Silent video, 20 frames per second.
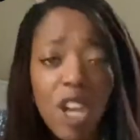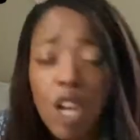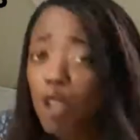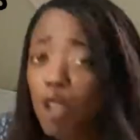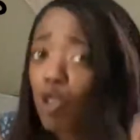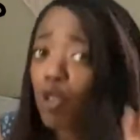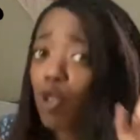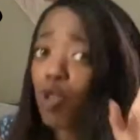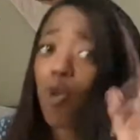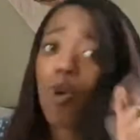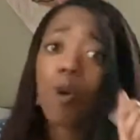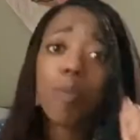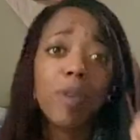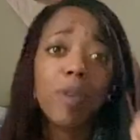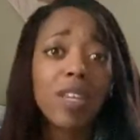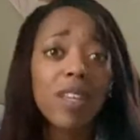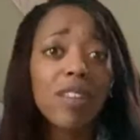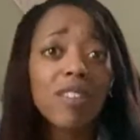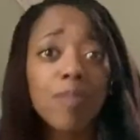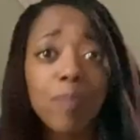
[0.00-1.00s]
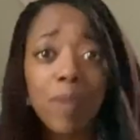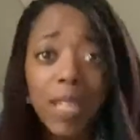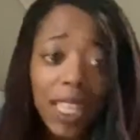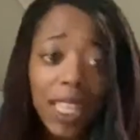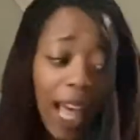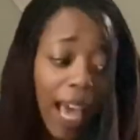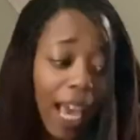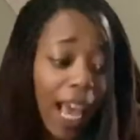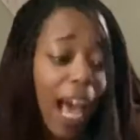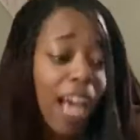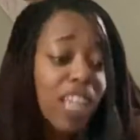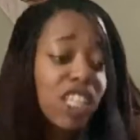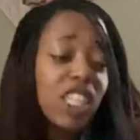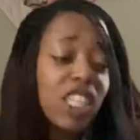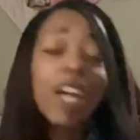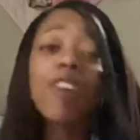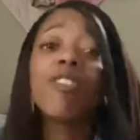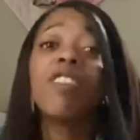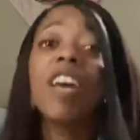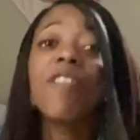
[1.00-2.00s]
Scorpions be like, I
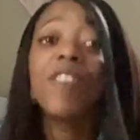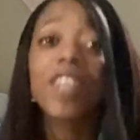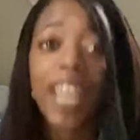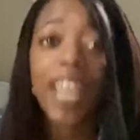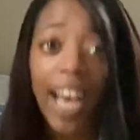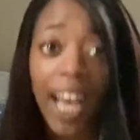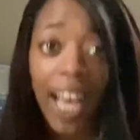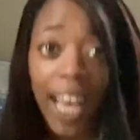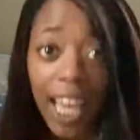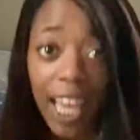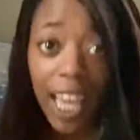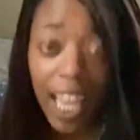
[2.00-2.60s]
shall never die.